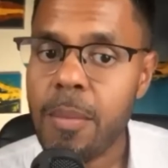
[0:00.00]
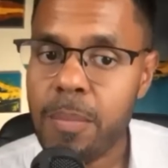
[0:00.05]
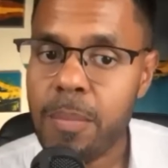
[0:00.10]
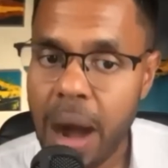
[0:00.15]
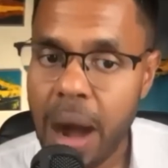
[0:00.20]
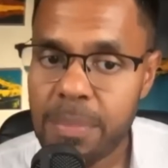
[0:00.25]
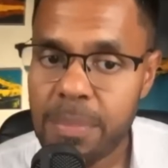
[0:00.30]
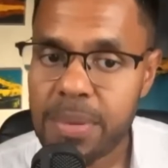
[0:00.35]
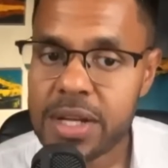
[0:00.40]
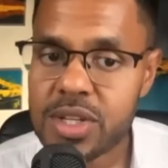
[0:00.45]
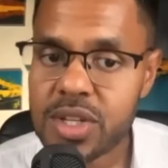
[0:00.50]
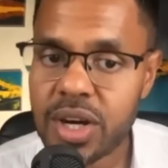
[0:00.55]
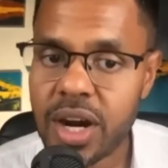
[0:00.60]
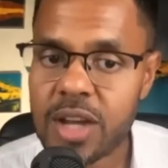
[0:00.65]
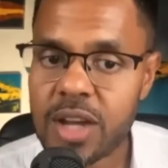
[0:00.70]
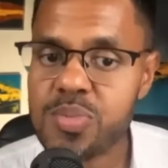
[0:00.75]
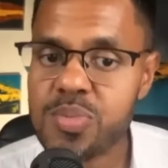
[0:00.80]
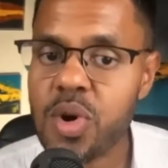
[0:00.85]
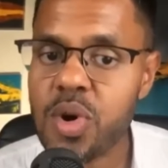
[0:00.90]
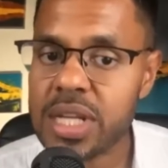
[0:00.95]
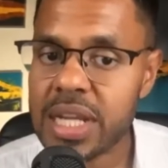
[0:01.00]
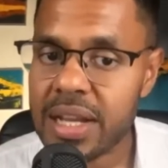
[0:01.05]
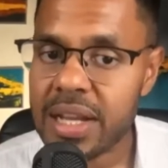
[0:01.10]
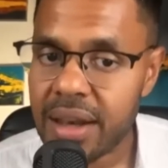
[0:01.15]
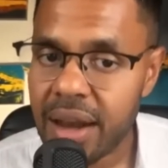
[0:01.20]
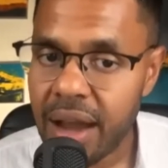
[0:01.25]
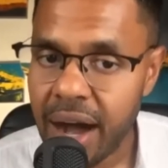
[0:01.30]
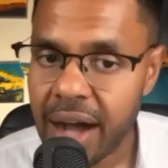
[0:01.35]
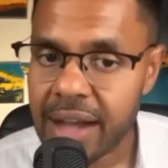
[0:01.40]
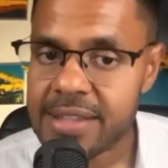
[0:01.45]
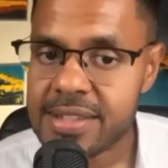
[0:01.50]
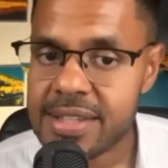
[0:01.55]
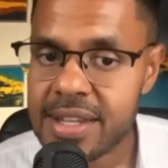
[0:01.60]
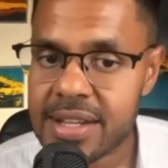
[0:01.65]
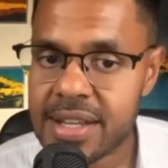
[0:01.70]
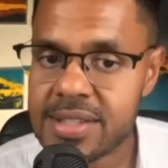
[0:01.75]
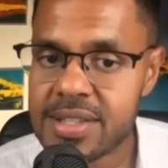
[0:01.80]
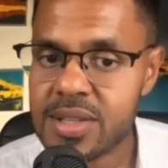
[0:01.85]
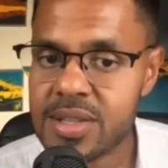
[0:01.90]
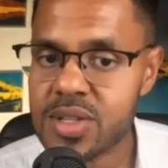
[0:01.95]
public transport in large
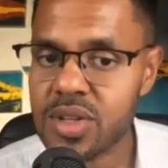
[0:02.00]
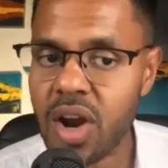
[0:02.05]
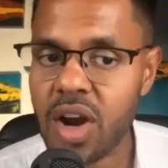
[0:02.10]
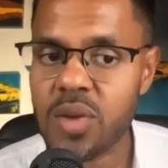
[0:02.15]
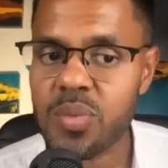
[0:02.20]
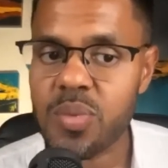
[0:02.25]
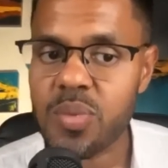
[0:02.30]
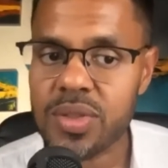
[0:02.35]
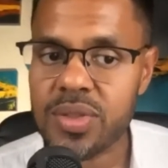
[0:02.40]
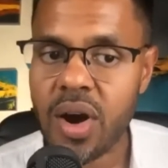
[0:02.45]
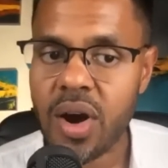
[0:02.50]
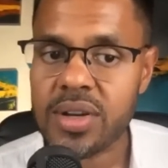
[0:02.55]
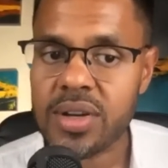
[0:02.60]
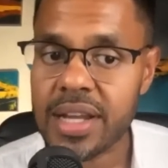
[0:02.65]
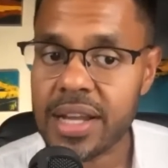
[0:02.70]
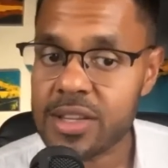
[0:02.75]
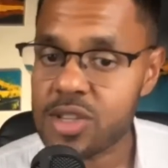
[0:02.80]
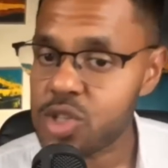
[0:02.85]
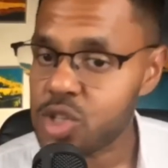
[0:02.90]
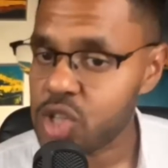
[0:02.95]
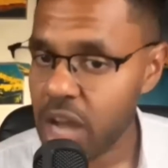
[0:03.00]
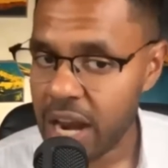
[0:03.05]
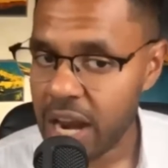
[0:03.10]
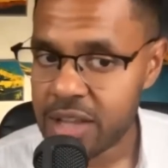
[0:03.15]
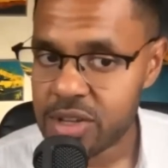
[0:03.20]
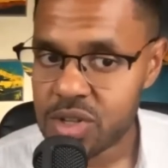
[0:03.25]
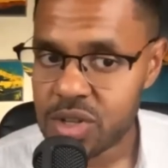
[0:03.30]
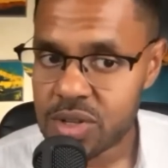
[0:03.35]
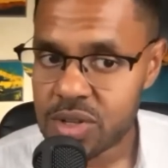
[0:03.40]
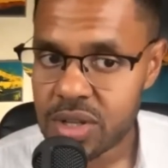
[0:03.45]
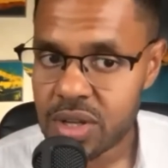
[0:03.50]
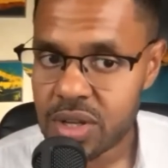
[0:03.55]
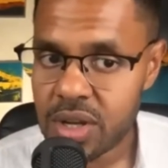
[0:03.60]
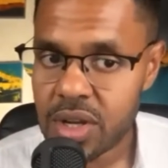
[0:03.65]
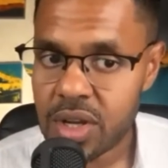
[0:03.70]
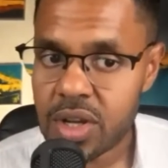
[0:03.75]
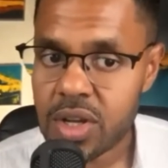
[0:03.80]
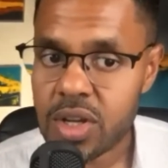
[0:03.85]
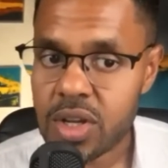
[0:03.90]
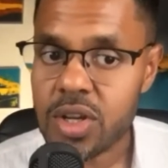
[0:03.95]
cities is not without its challenges,
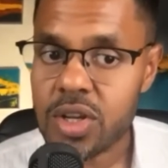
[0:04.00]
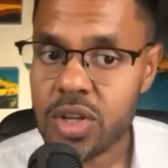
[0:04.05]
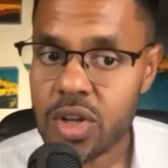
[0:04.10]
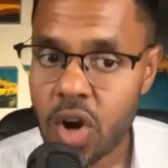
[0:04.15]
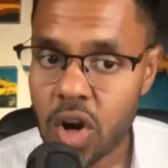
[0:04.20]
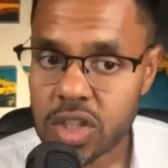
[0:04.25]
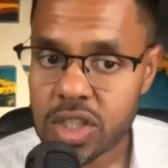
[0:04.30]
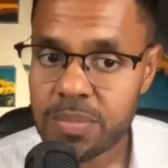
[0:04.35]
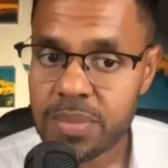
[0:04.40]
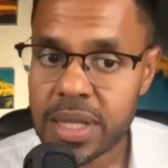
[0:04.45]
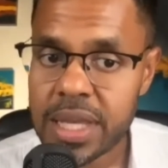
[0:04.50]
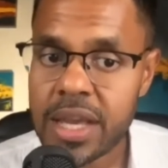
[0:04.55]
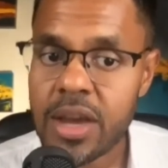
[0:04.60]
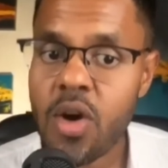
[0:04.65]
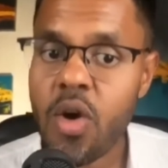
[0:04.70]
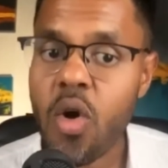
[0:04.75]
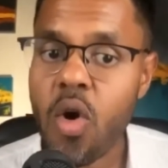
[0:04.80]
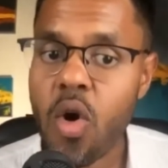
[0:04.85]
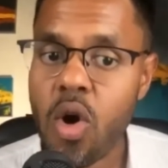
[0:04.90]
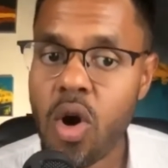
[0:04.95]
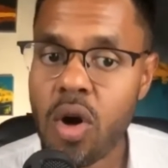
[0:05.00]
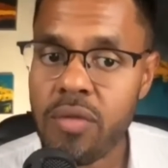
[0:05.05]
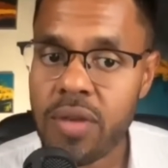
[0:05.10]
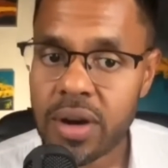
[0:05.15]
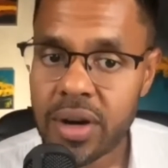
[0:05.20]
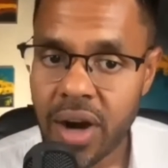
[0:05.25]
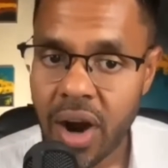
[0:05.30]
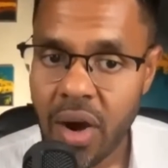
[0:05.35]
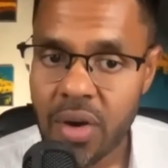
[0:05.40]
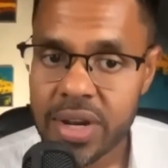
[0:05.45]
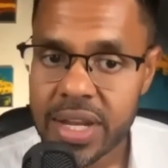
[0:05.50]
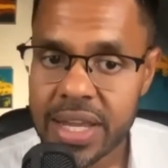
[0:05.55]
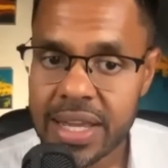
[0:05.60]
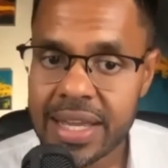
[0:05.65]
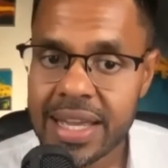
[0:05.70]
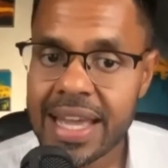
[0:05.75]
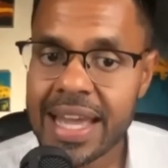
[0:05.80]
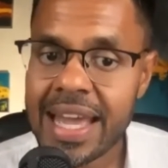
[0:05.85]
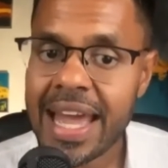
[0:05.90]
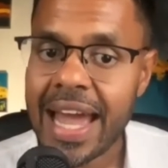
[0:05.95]
notably
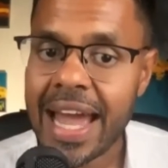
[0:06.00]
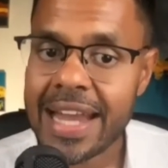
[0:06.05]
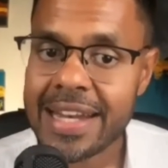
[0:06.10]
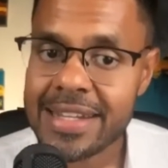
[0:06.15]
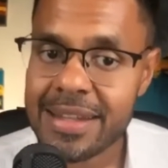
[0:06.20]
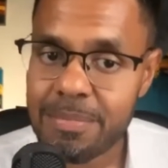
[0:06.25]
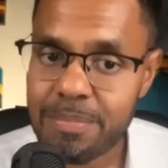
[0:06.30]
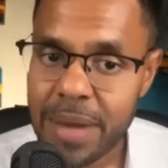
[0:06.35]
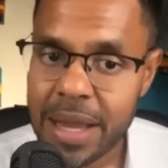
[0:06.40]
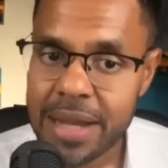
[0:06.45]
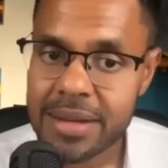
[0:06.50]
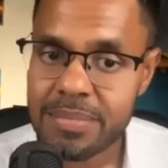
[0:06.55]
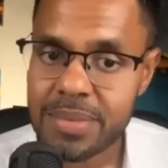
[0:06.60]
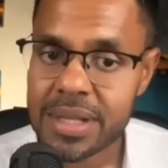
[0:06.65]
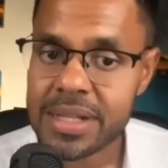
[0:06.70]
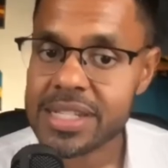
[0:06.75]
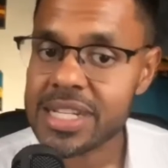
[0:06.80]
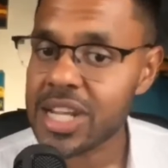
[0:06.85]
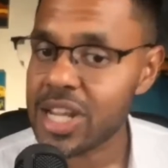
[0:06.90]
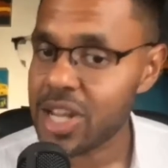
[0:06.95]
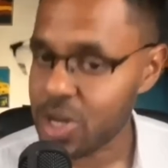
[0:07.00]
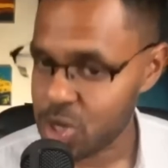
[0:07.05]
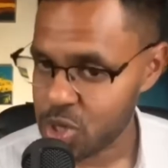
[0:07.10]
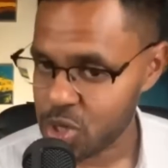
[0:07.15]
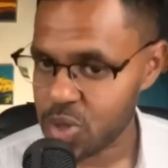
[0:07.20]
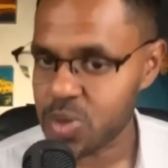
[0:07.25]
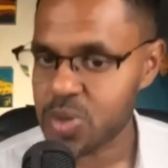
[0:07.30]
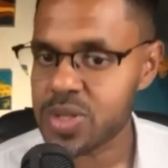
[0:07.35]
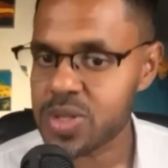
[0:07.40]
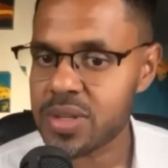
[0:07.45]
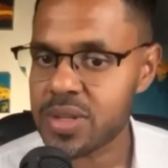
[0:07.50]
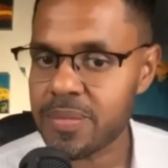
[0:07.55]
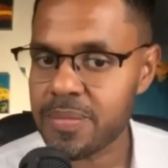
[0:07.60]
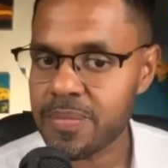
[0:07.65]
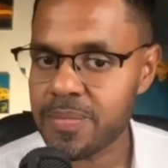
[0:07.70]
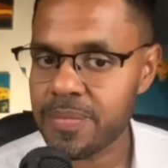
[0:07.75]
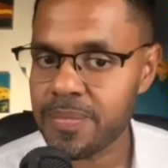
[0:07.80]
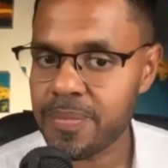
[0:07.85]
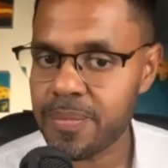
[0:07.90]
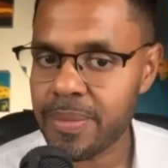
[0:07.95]
overcrowding and dependability issues.
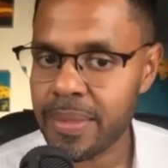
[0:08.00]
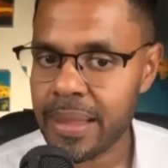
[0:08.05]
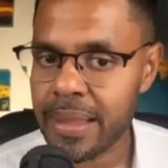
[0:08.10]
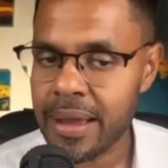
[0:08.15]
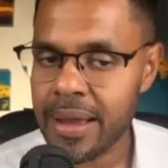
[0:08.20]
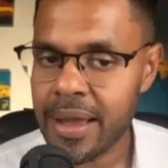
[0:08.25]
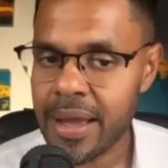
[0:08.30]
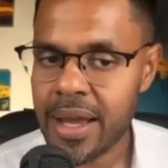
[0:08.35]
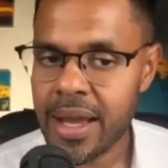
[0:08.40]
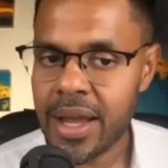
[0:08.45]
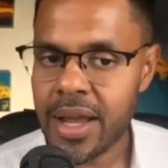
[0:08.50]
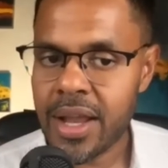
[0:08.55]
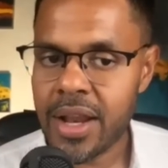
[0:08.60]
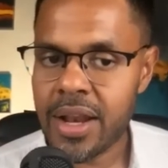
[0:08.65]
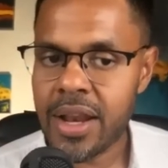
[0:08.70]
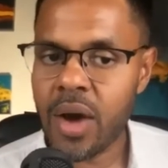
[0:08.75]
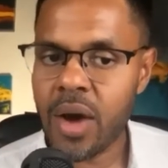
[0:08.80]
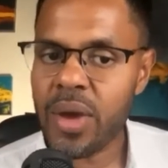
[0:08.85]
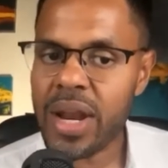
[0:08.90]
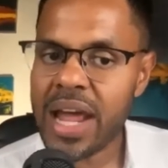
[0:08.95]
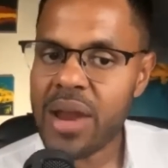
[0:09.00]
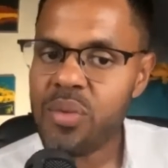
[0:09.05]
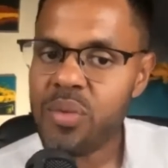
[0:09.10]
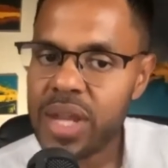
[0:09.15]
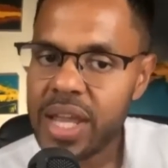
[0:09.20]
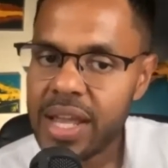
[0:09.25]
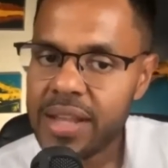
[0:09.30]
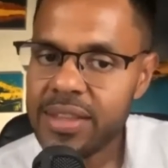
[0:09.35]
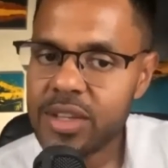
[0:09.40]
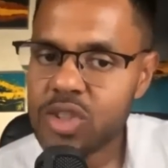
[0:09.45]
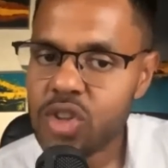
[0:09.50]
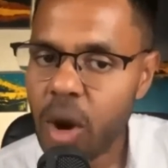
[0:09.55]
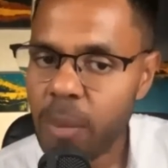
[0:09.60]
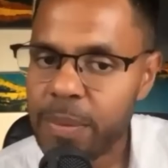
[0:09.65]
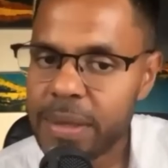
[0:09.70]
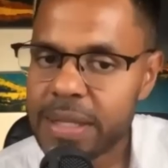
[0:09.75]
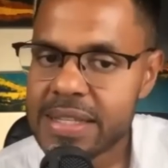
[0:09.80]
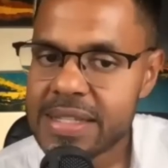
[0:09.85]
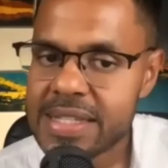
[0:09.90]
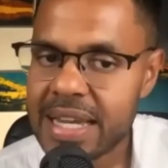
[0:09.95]
Now, when I read the
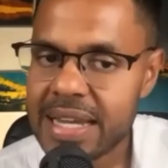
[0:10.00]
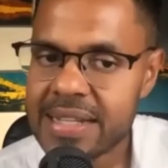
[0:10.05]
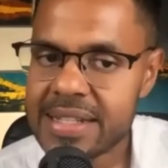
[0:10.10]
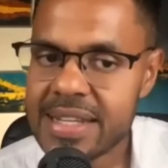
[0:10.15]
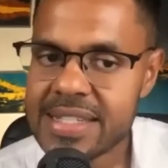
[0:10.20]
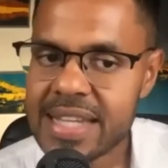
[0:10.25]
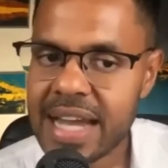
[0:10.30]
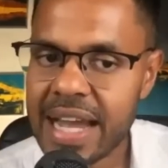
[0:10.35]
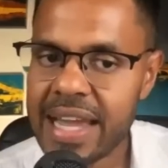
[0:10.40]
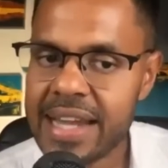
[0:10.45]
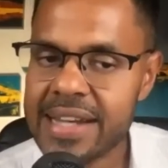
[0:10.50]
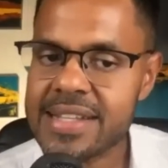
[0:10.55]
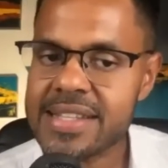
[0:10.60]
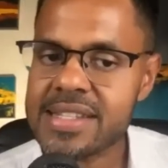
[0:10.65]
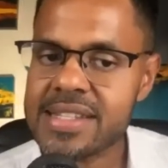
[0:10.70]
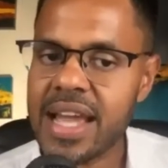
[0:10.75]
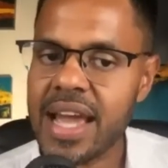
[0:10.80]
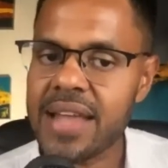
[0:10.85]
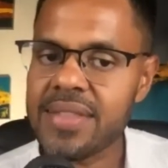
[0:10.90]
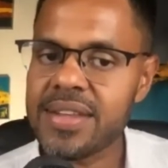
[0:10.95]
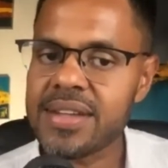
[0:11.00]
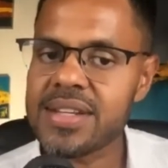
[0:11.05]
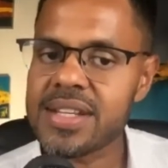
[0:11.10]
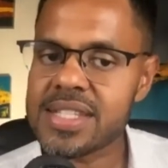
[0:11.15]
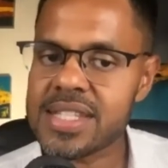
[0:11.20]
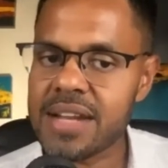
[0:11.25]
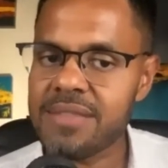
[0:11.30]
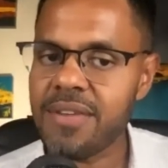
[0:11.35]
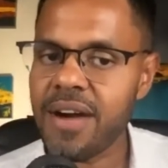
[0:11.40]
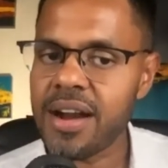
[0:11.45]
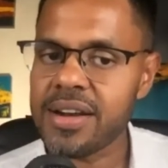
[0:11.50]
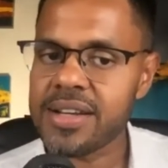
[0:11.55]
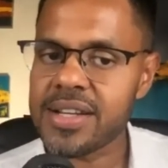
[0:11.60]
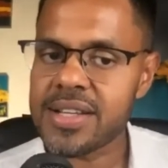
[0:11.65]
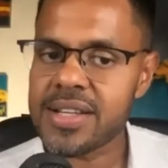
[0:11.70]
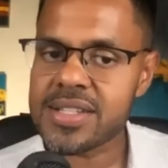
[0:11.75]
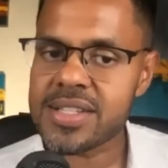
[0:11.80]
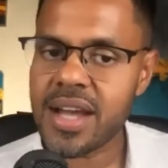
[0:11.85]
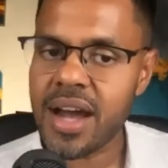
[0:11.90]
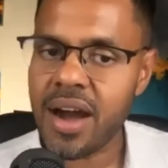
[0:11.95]
topic sentence, I understand the
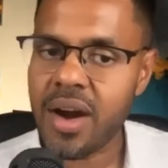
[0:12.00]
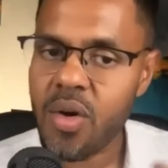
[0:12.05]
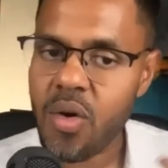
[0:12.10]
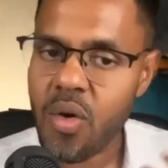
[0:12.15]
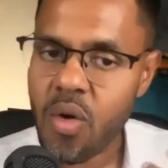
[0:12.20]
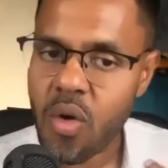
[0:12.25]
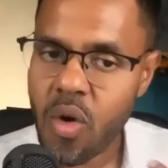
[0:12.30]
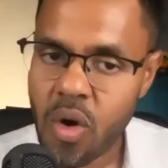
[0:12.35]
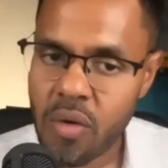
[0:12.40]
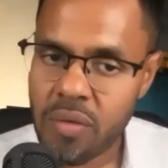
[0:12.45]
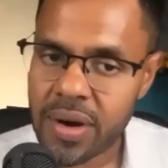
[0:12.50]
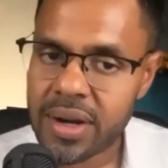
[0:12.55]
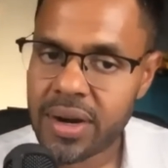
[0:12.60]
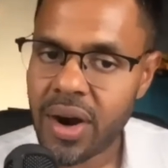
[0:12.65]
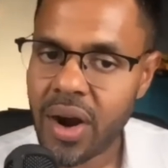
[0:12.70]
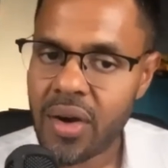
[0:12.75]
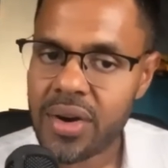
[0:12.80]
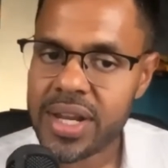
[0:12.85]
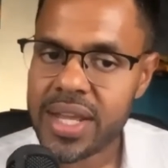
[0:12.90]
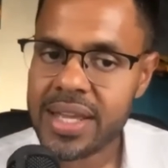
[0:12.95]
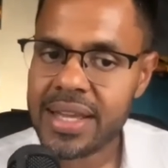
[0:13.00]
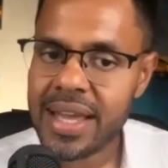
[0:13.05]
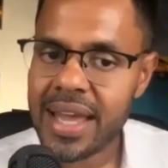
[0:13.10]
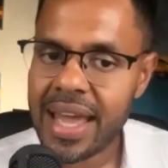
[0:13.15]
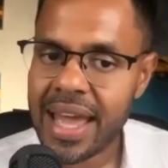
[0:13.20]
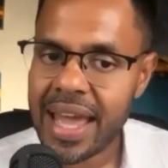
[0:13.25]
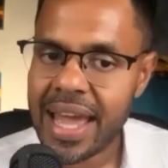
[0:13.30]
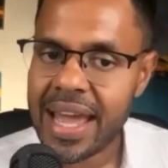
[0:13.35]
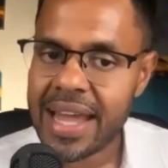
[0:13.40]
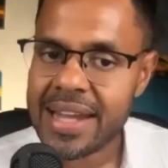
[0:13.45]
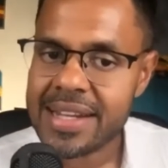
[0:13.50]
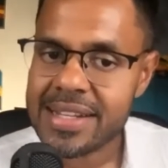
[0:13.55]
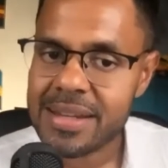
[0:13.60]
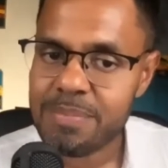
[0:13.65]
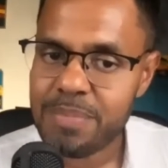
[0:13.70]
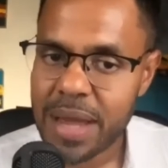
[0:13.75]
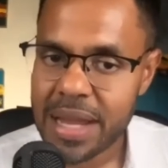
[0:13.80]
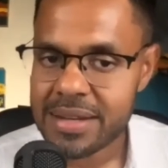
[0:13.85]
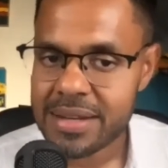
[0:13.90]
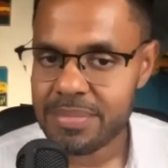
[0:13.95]
disadvantages are overcrowding and
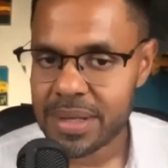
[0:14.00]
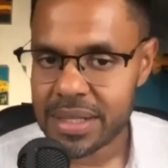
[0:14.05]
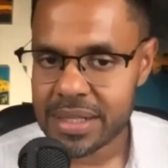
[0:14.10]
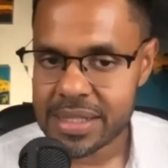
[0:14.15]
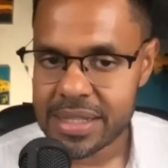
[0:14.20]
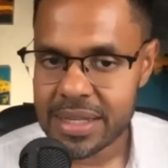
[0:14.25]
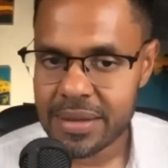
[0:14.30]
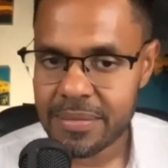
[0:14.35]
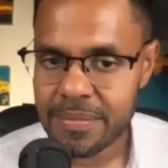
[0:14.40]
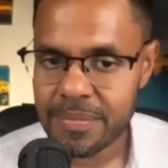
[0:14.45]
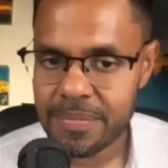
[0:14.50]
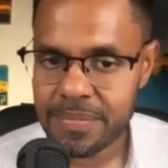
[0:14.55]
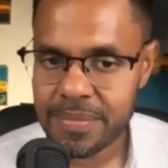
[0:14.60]
dependability.